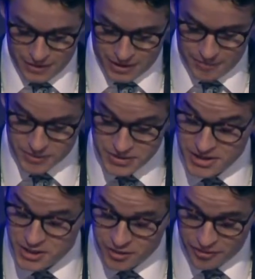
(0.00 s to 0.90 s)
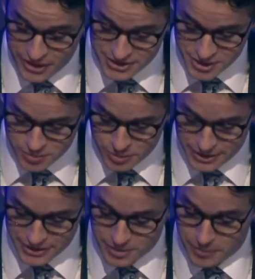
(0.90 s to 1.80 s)
and Monsignor Francis
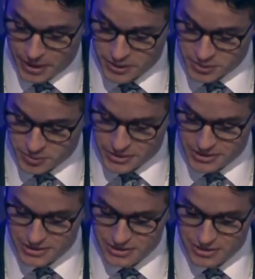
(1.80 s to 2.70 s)
Blood, the parish priest,